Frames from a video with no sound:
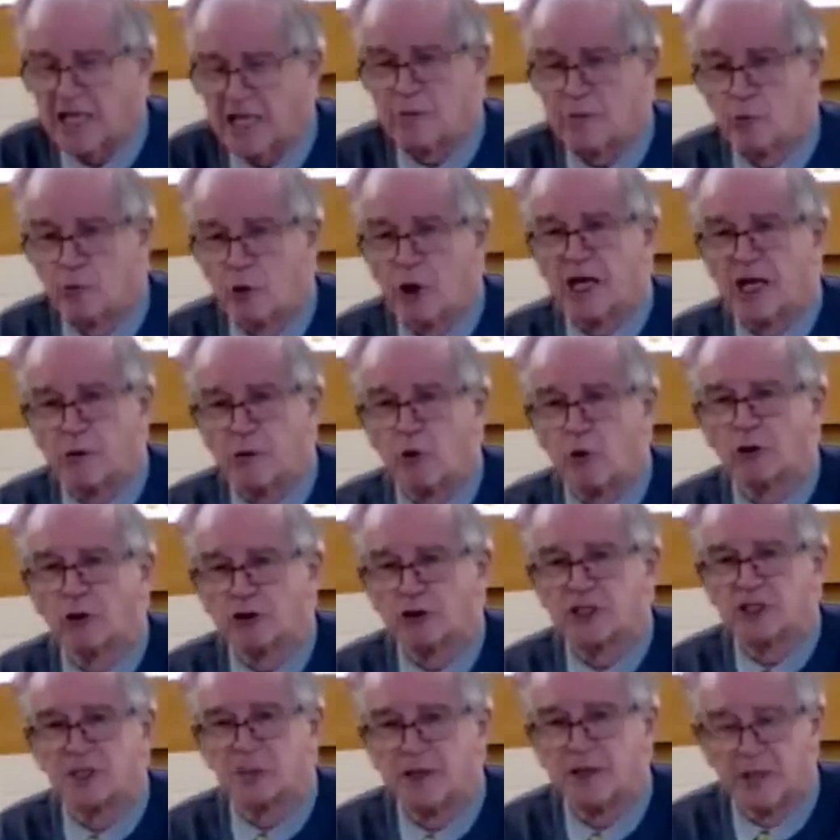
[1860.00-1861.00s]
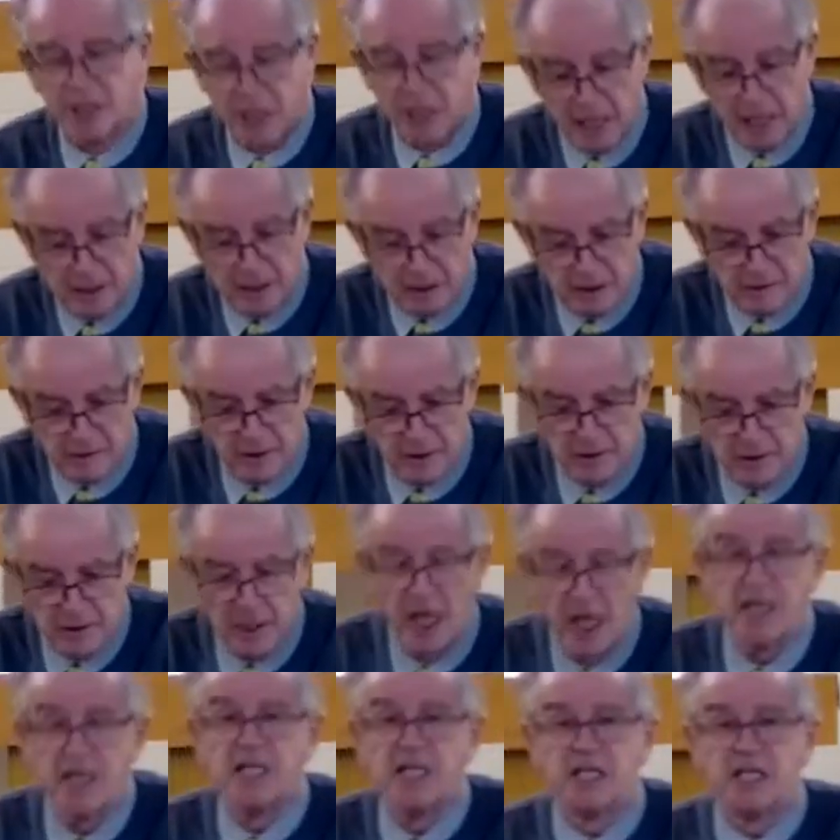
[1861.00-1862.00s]
him where he wants him in the end,
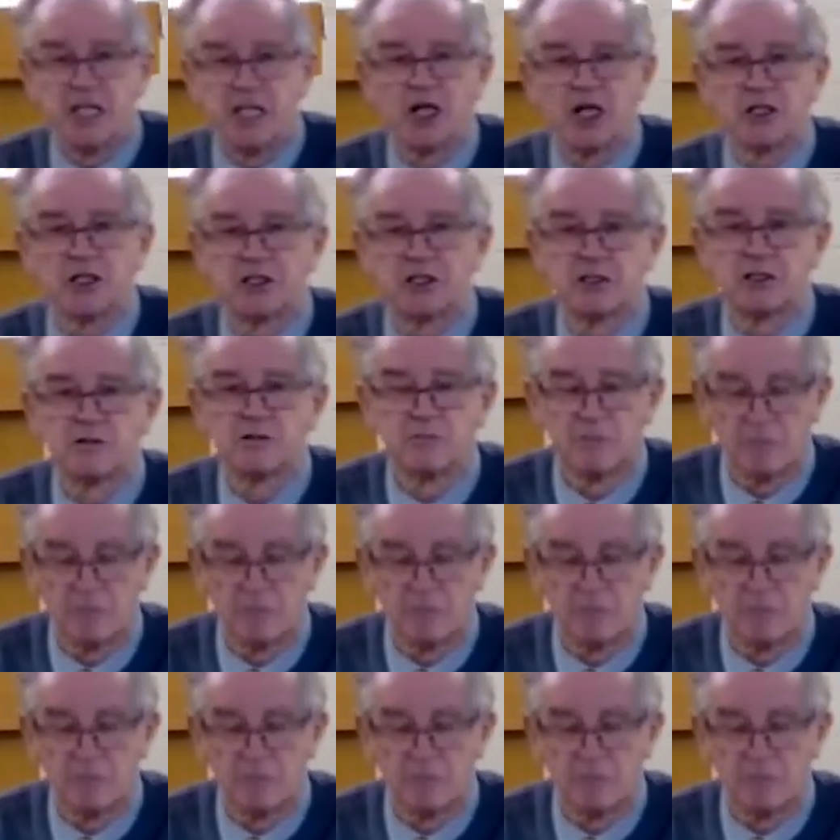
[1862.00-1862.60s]
and he does.